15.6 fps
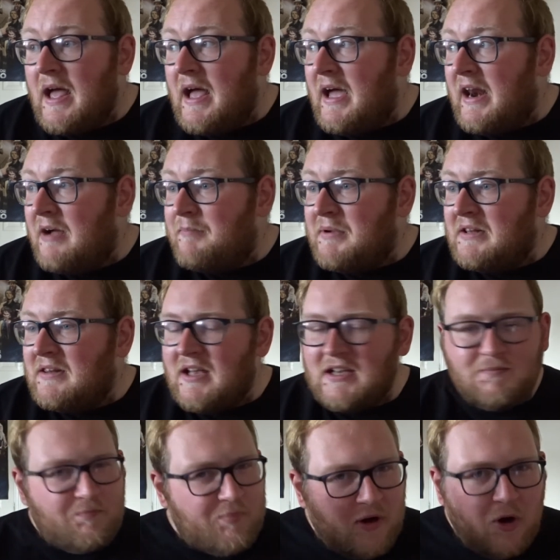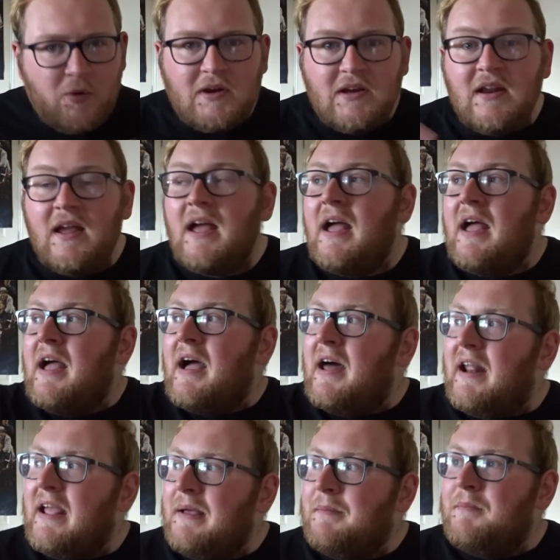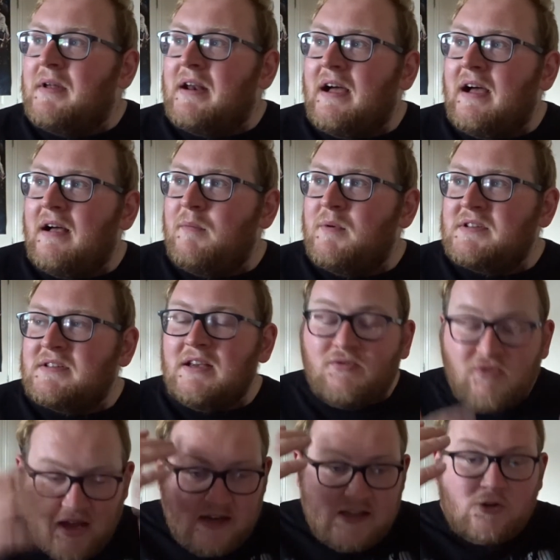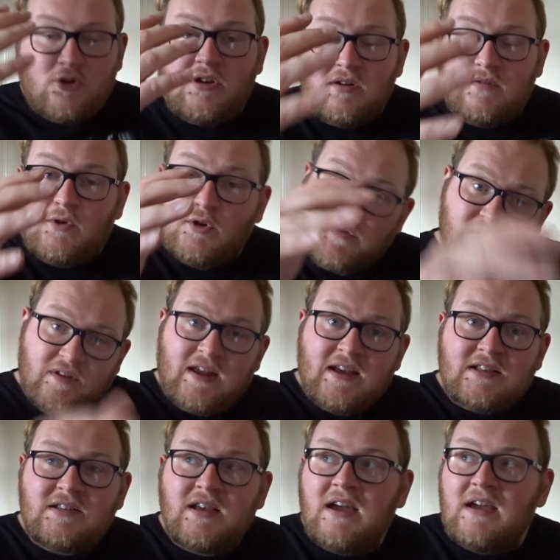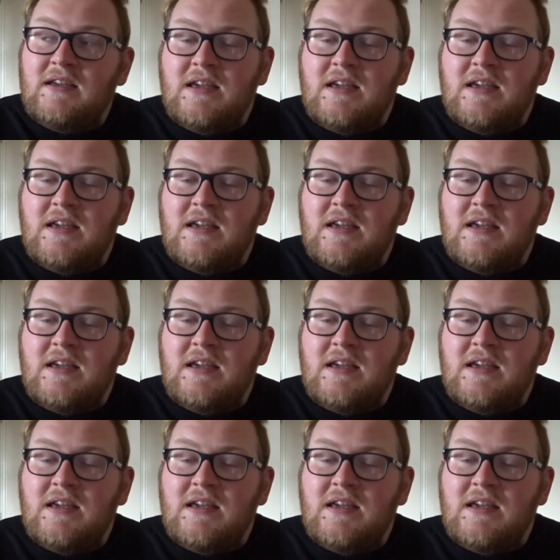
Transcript: and I've been like, it's brilliant. And then when I was like ready to do the reviews for this,